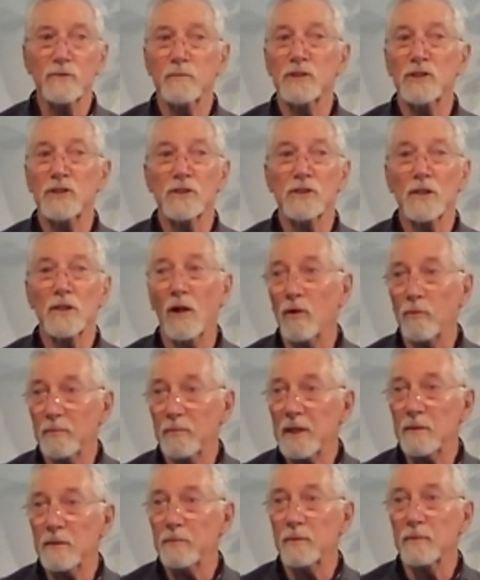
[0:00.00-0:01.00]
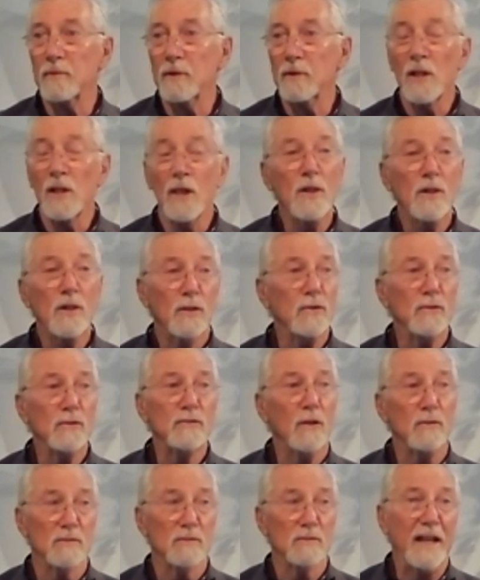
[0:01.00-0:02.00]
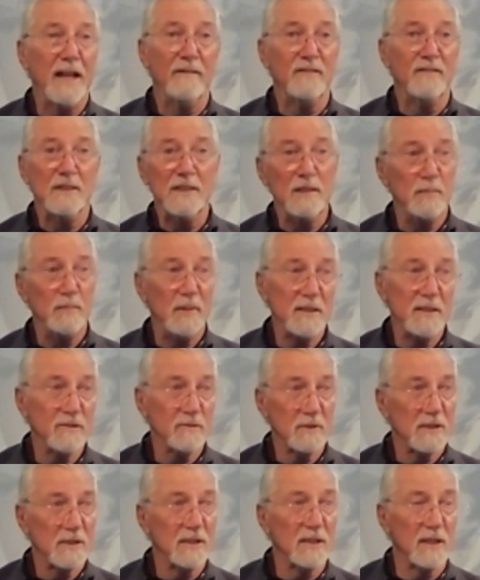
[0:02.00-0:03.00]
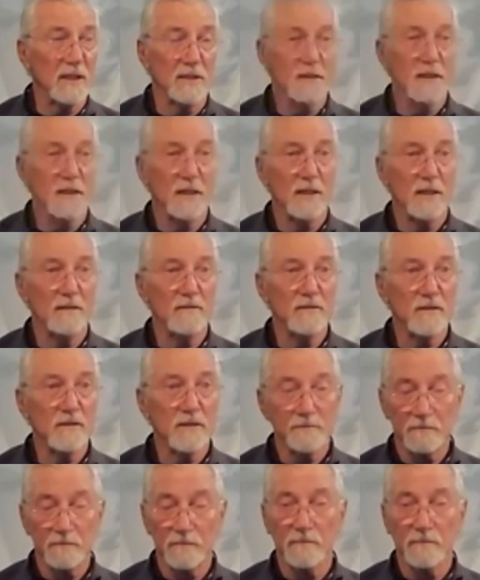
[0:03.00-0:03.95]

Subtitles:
We're just all people who don't have any peace within ourselves.